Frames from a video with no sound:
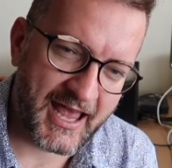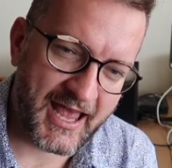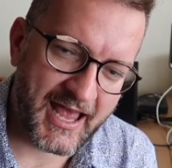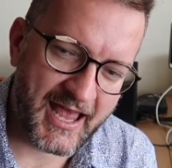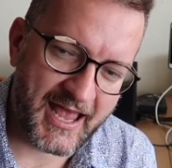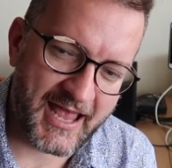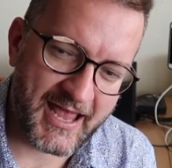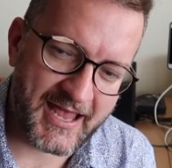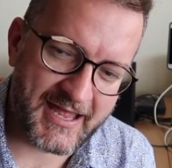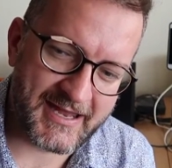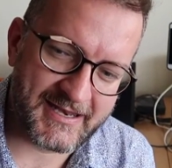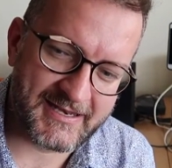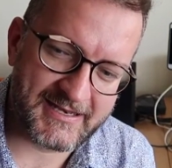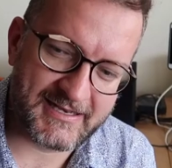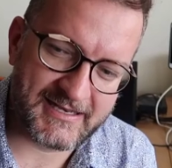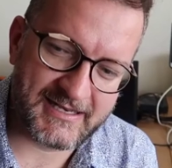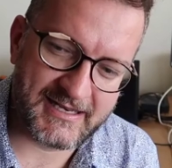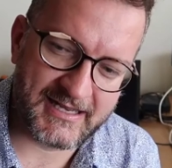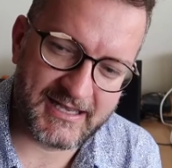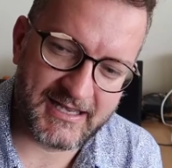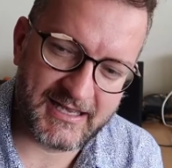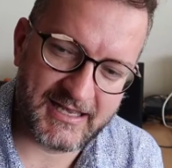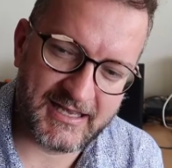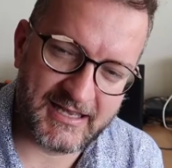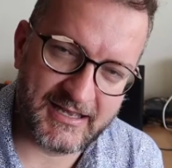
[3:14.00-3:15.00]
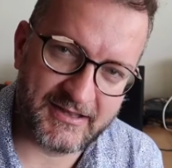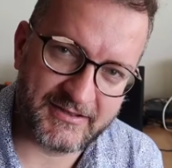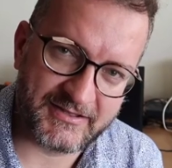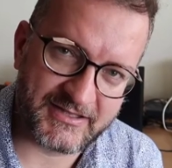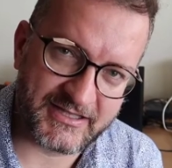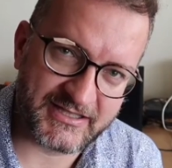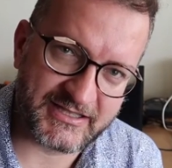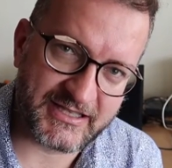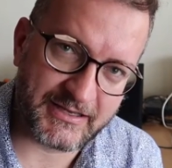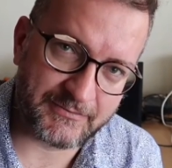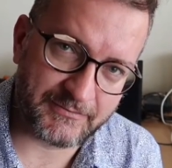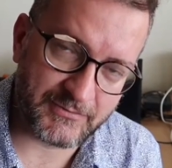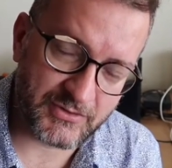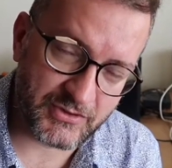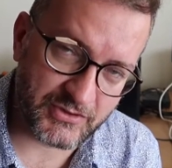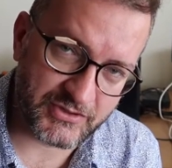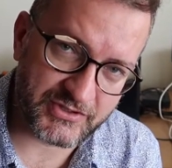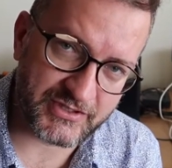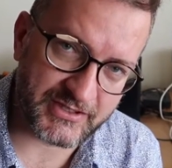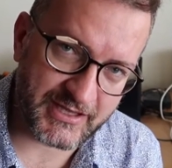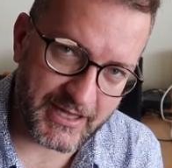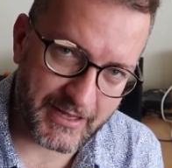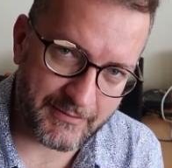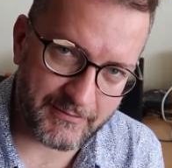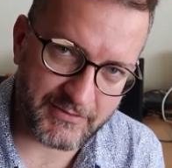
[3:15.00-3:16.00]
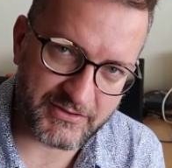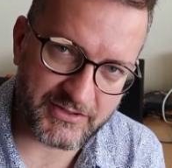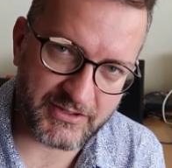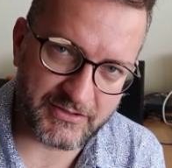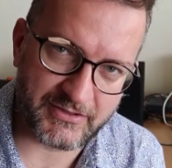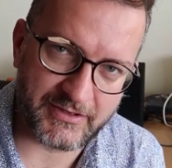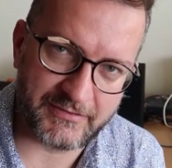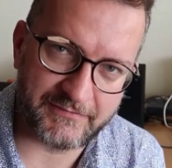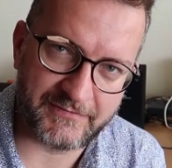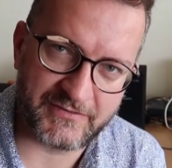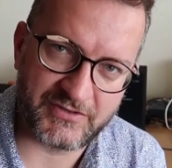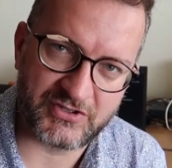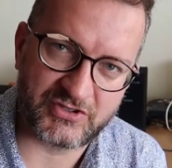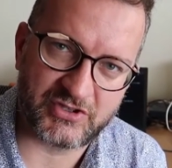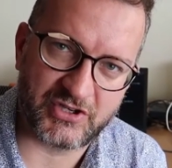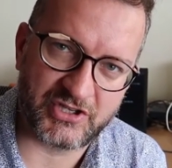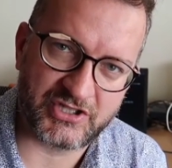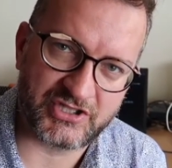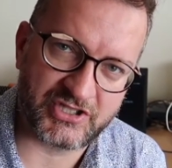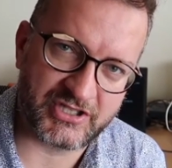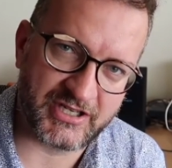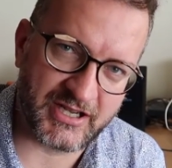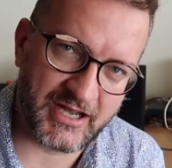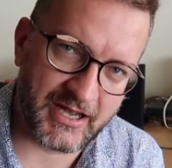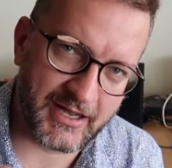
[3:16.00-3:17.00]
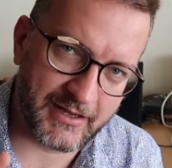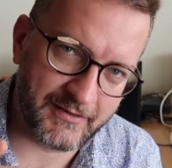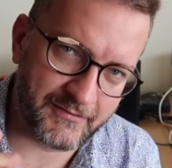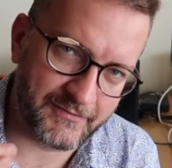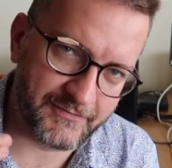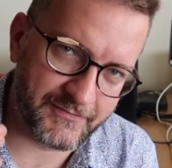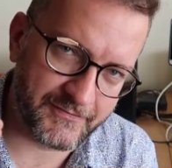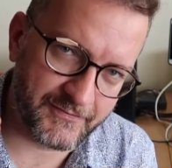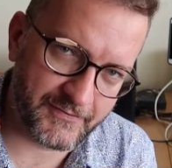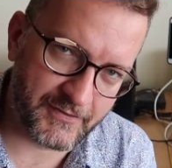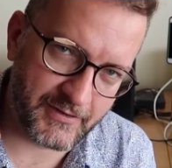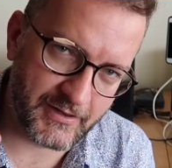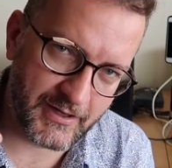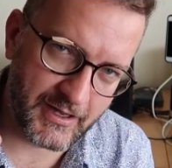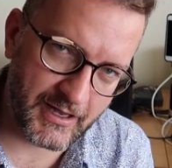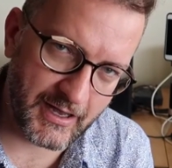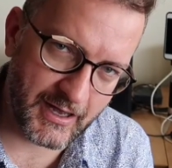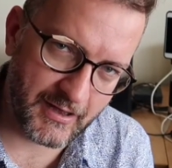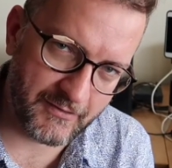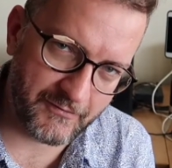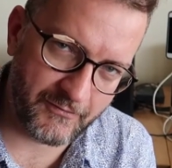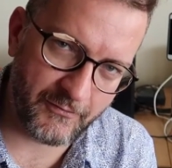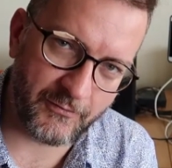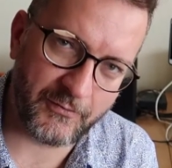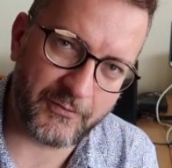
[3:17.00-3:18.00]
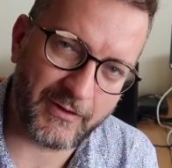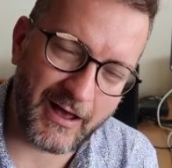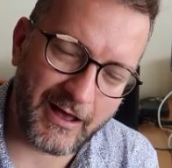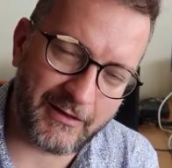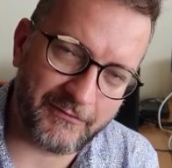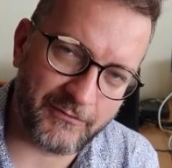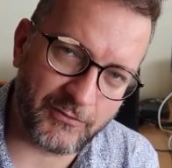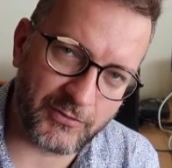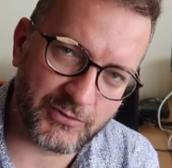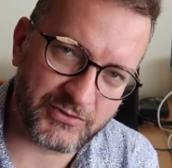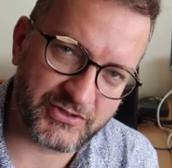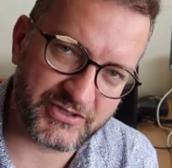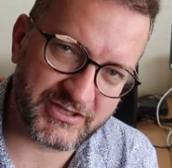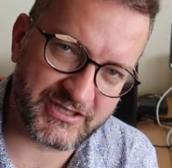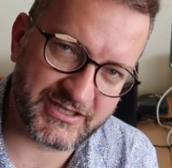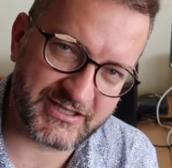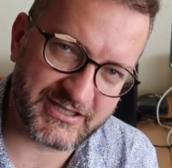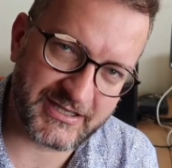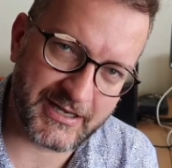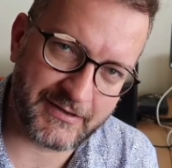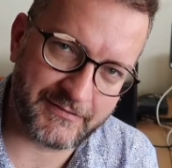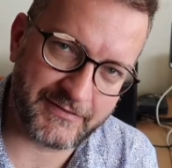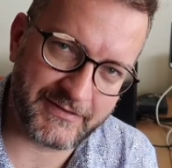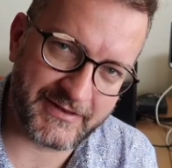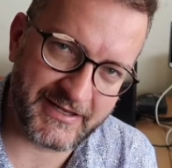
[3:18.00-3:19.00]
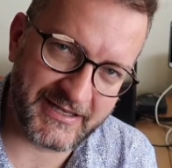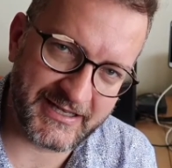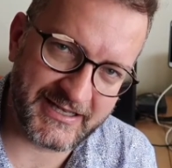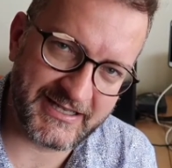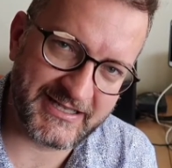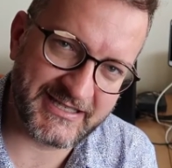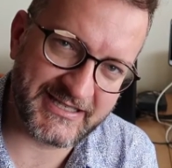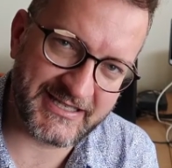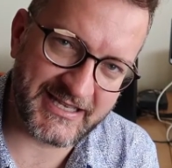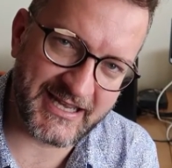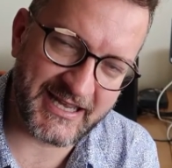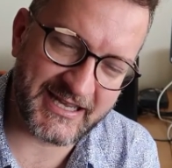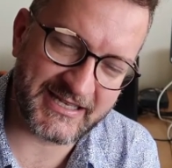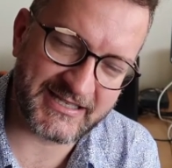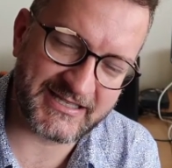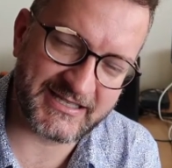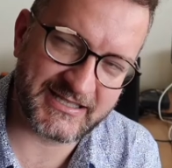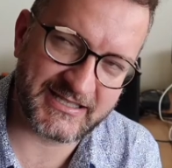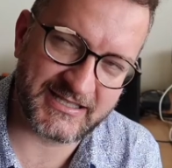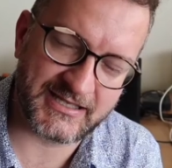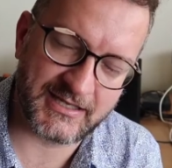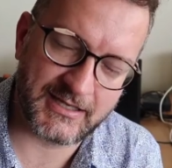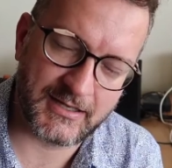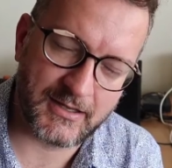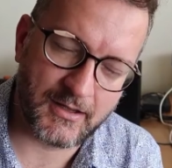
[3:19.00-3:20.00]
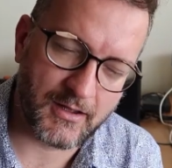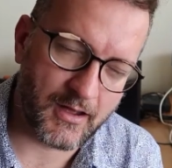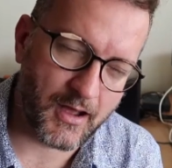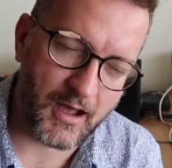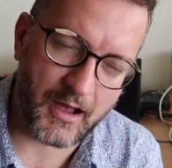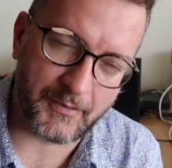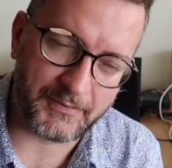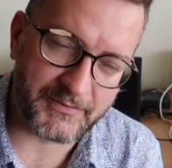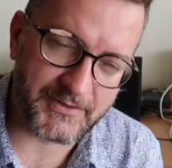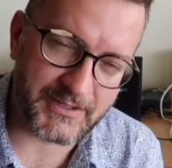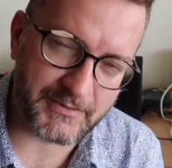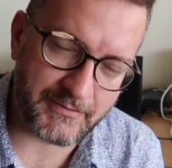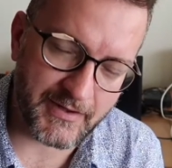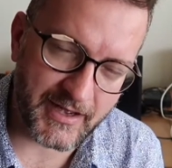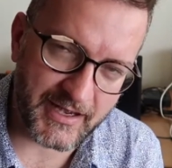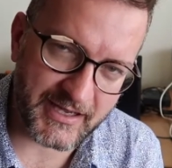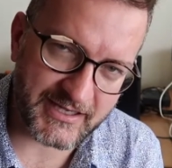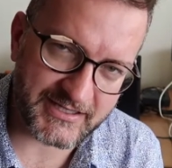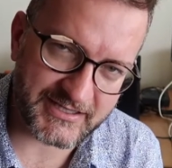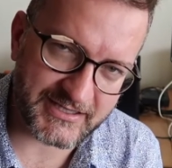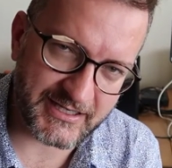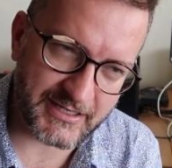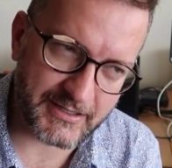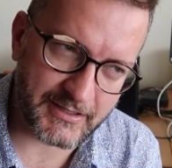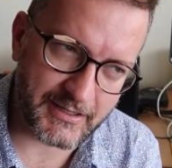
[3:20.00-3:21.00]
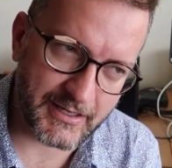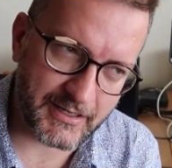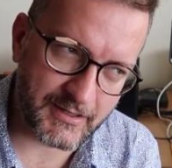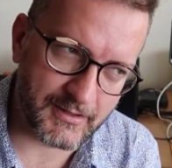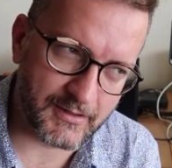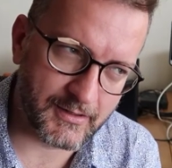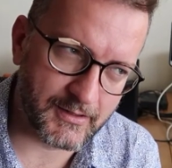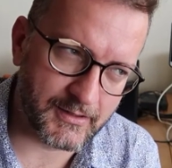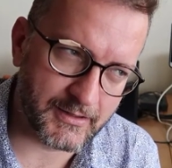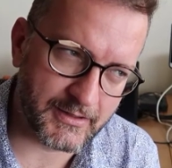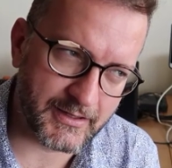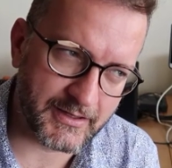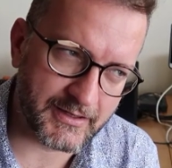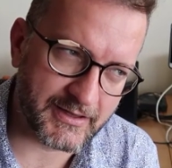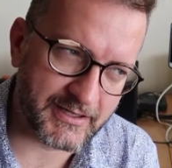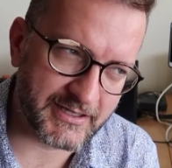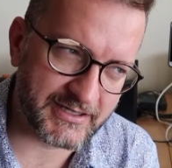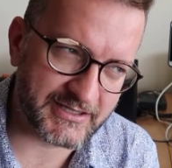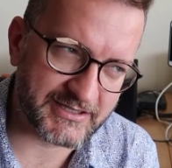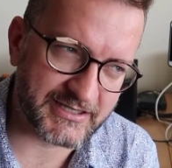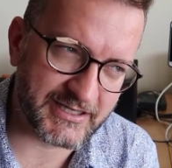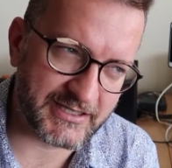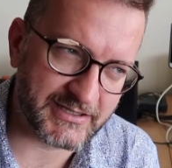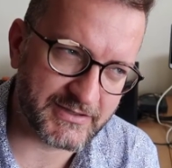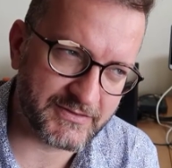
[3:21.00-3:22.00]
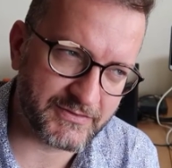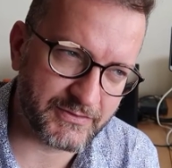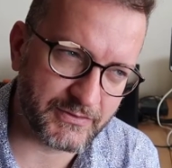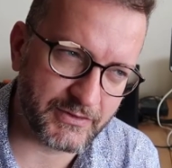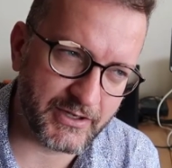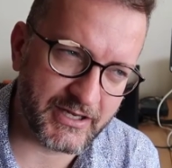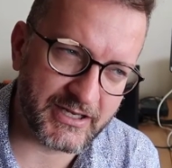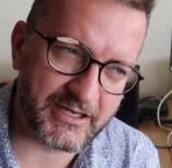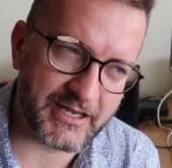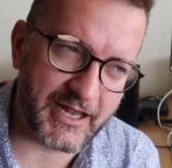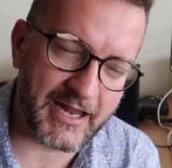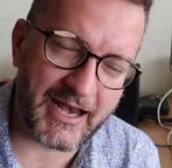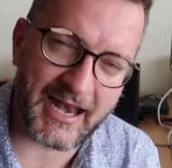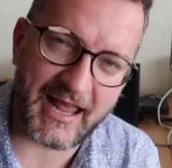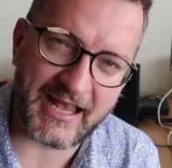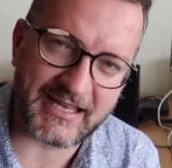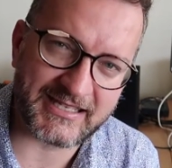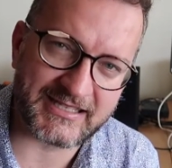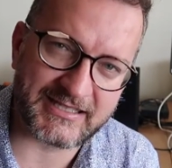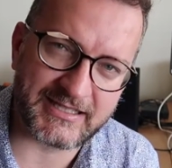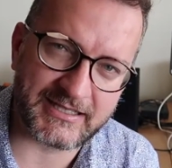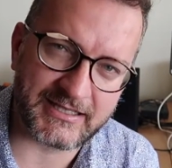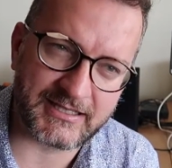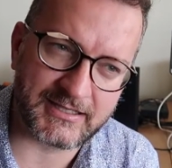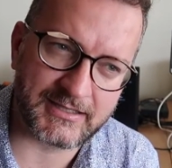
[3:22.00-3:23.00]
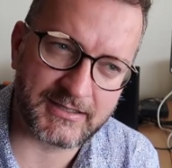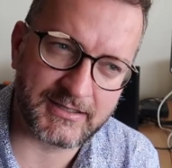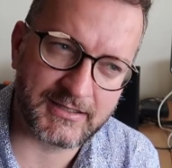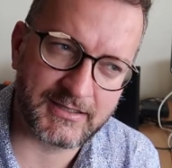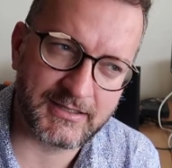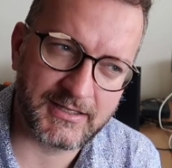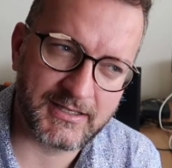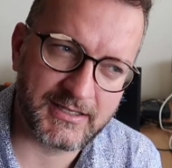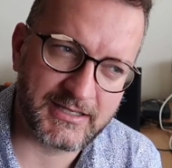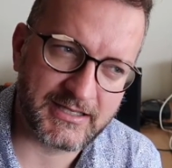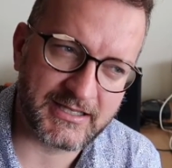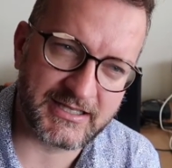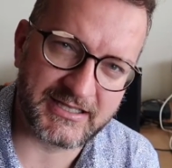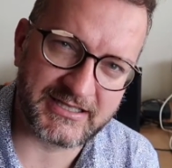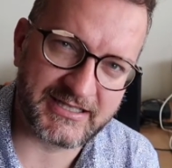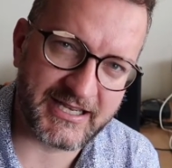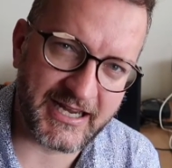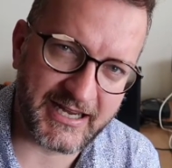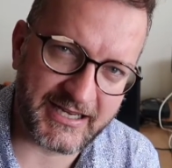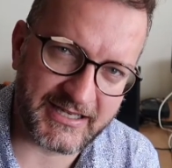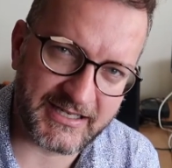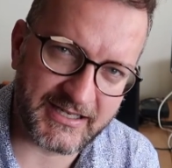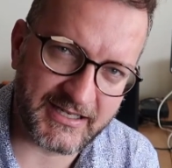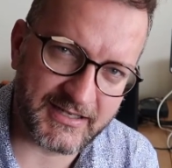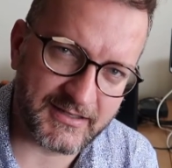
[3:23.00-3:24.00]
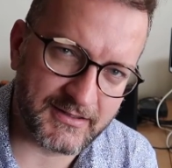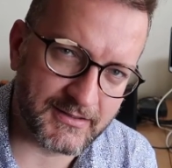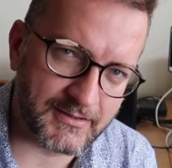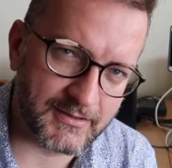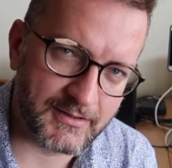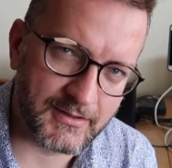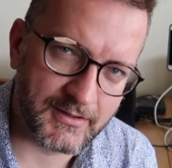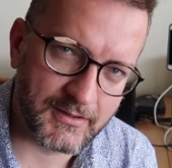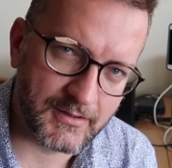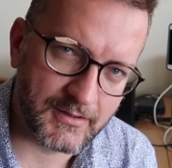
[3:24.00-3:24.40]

And uh, since I'm using the Amazon infrastructure, I've I've also discovered the ECS Optimize. Uh, I think it stands for Elastic Container